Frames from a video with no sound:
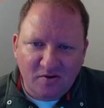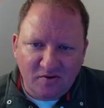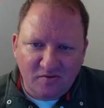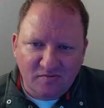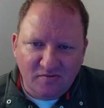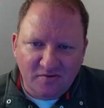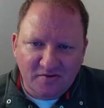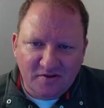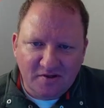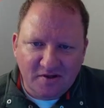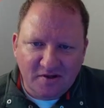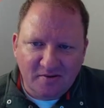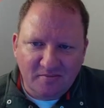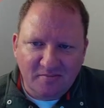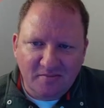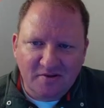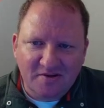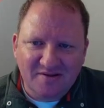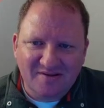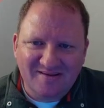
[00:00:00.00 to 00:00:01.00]
over
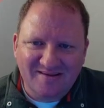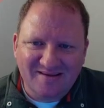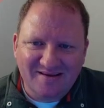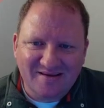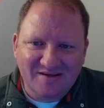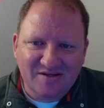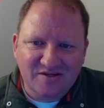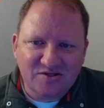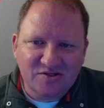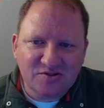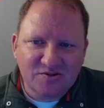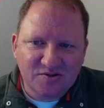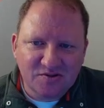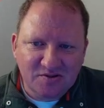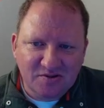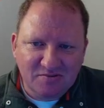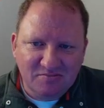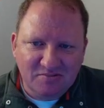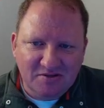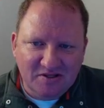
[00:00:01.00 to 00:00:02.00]
them, they
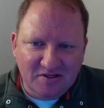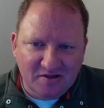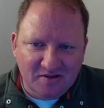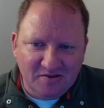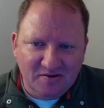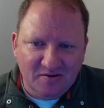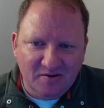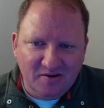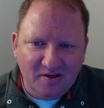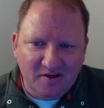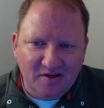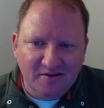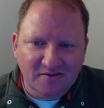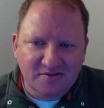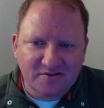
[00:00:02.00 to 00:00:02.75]
should be underlined.